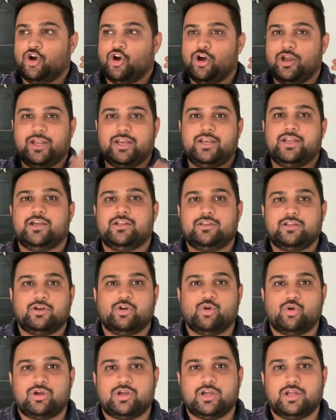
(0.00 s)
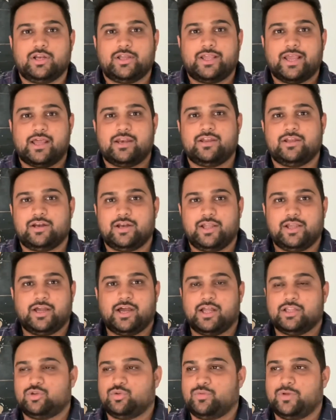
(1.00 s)
or any other local carrier like
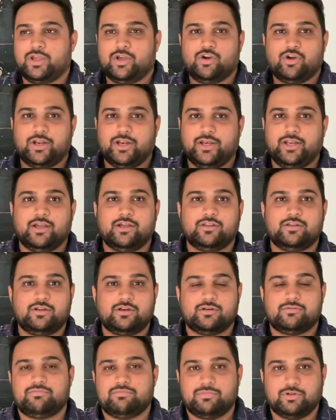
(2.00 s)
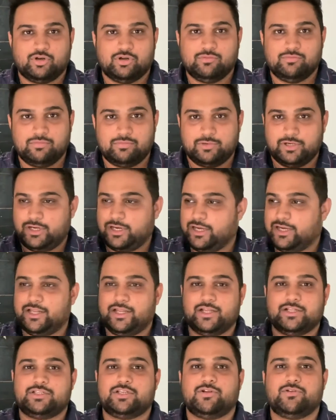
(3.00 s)
Hathaway or any other, you know,
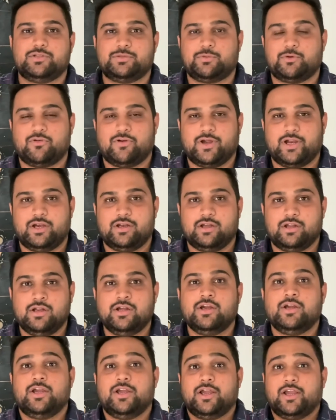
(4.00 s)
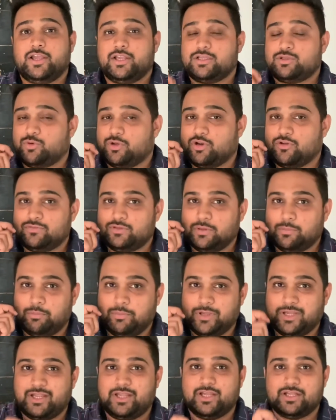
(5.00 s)
DTH service provider is one of the
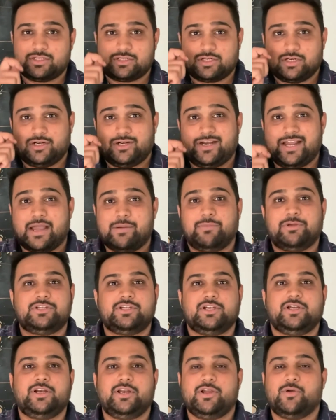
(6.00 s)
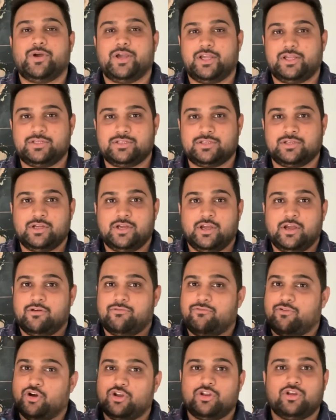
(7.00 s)
biggest damaging device
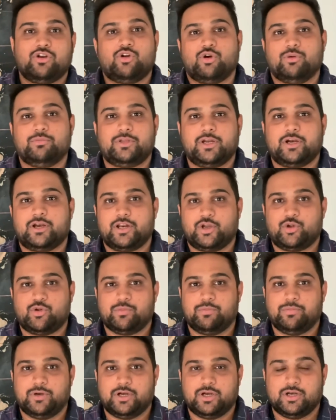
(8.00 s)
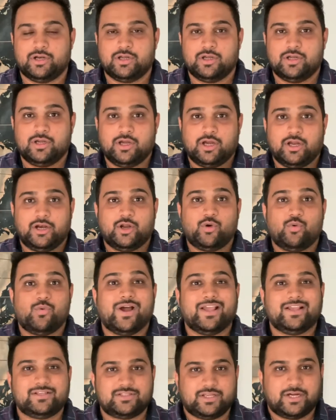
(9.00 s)
for your home theater equipment. Now
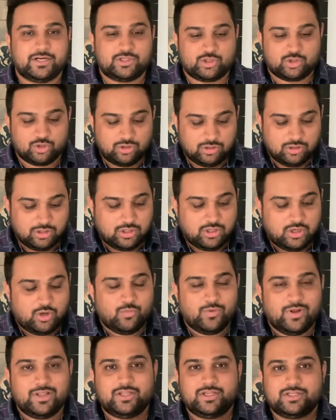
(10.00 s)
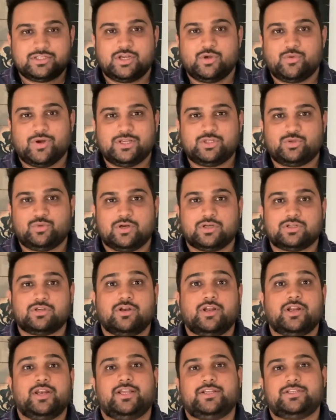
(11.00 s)
why is that so? When this device works
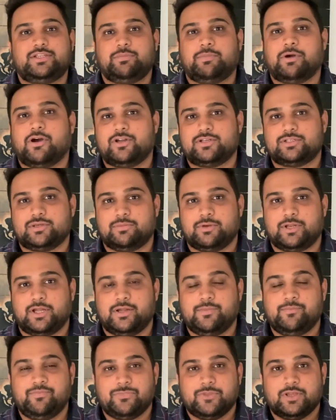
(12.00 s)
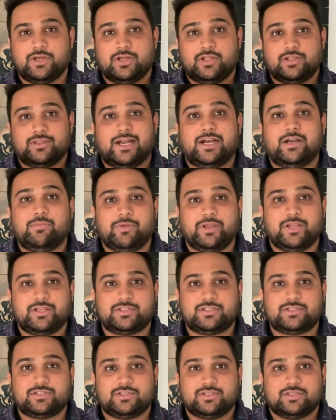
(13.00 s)
on an AC power supply, that
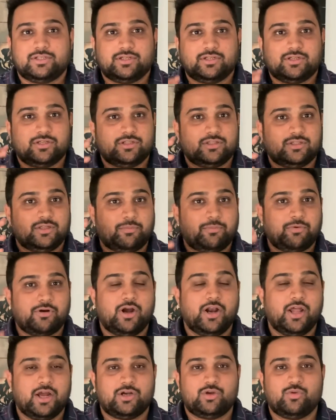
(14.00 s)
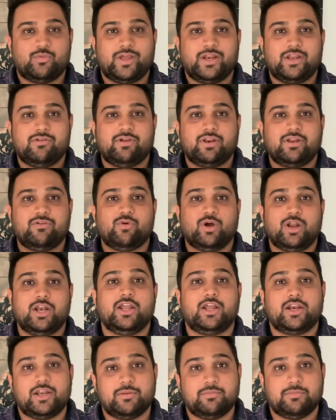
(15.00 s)
makes the product very, very
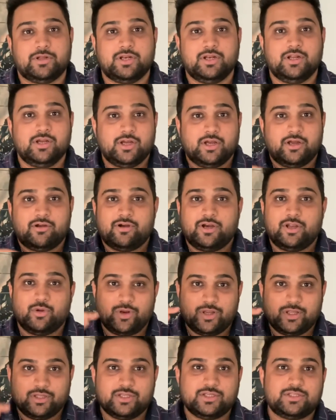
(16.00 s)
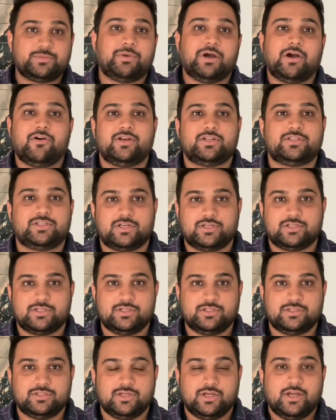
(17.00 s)
vulnerable during these power
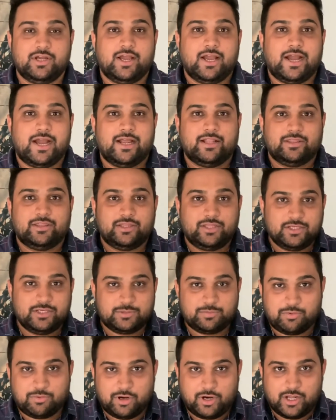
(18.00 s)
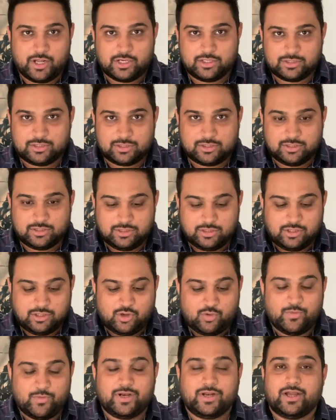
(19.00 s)
surges. And these products,
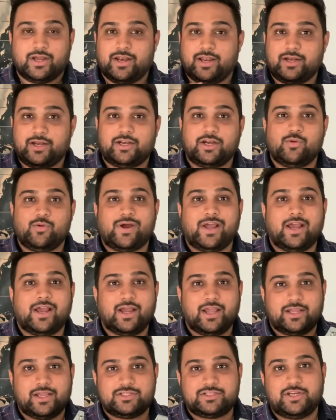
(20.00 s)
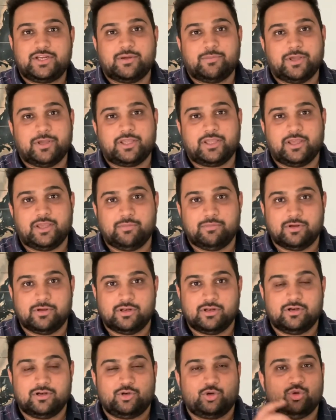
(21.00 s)
when connected via HDMI
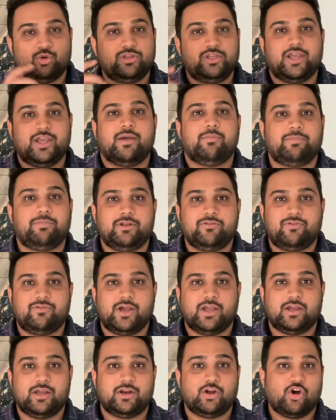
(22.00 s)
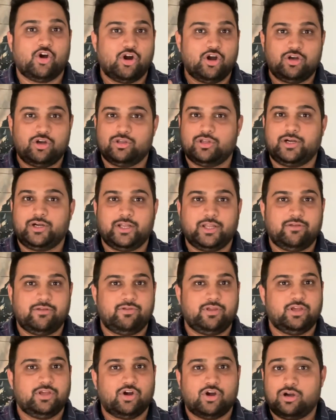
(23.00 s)
cable to the amplifier or to the
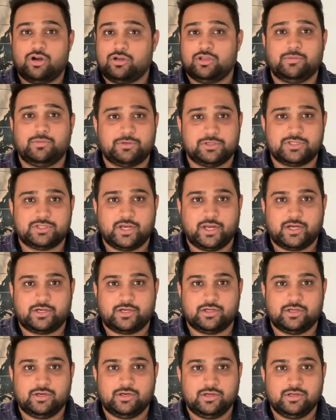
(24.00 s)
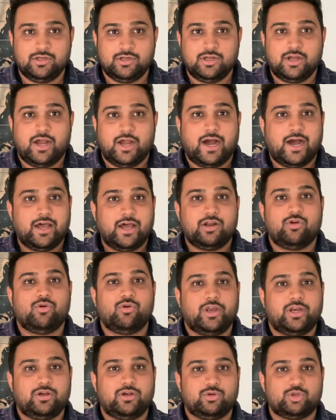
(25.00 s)
TV or to the projector, are
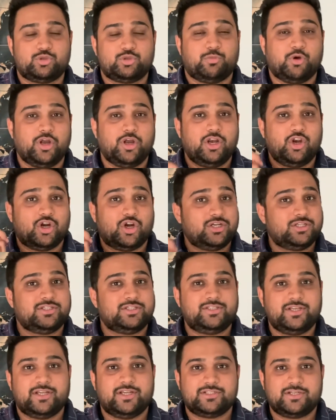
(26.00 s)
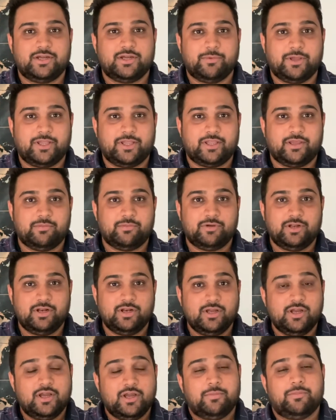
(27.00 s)
going to spoil not just the HDMI
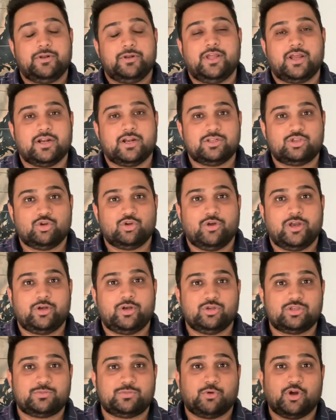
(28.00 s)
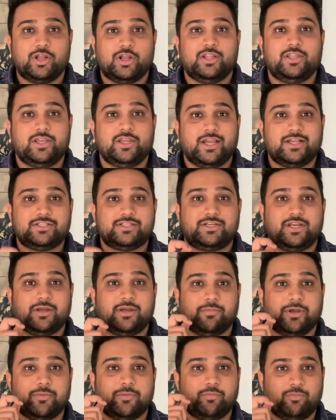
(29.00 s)
cable, but they are also going to spoil the
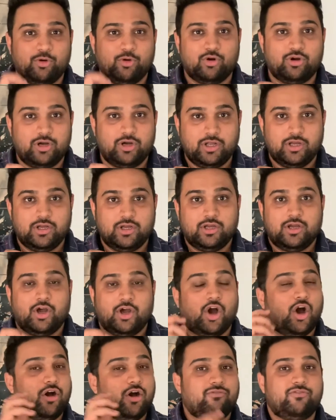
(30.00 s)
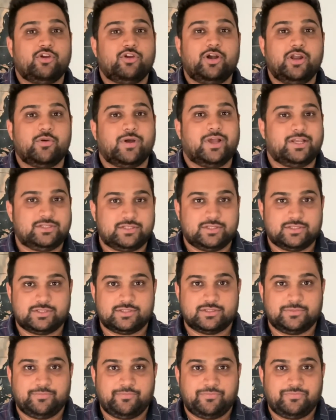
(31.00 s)
HDMI port of your
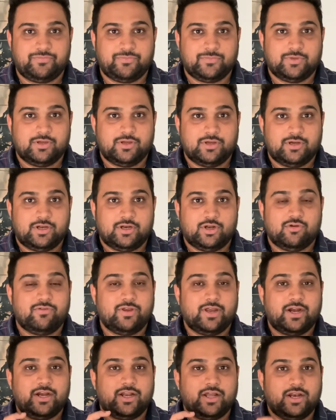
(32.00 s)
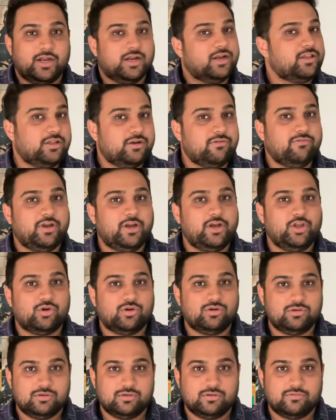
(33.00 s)
devices. Now we had done another
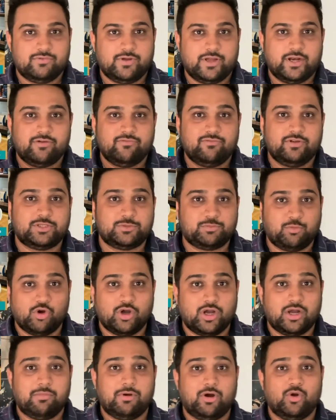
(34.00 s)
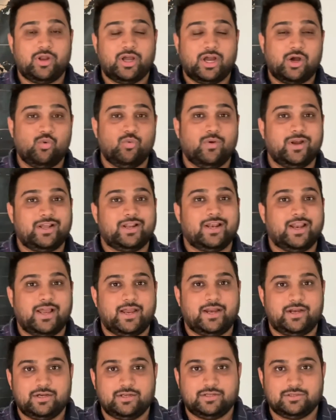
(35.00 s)
video wherein we spoke about how one
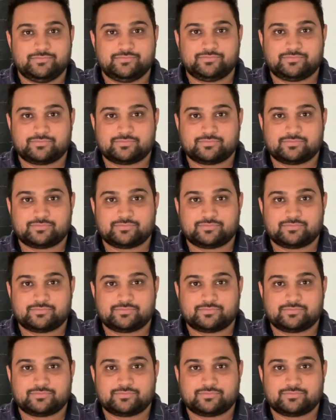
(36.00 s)
client